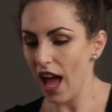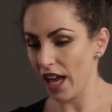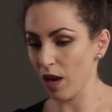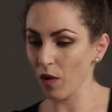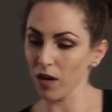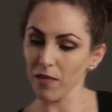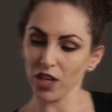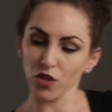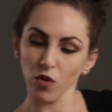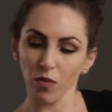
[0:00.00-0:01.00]
And I want to
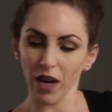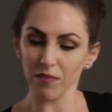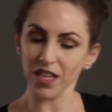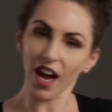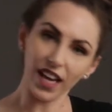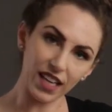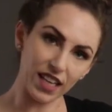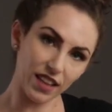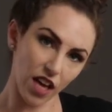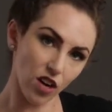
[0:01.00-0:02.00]
make sure when I'm
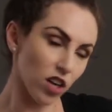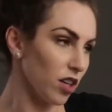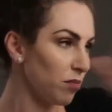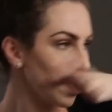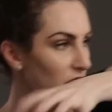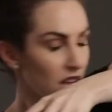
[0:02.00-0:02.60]
tightening that arm,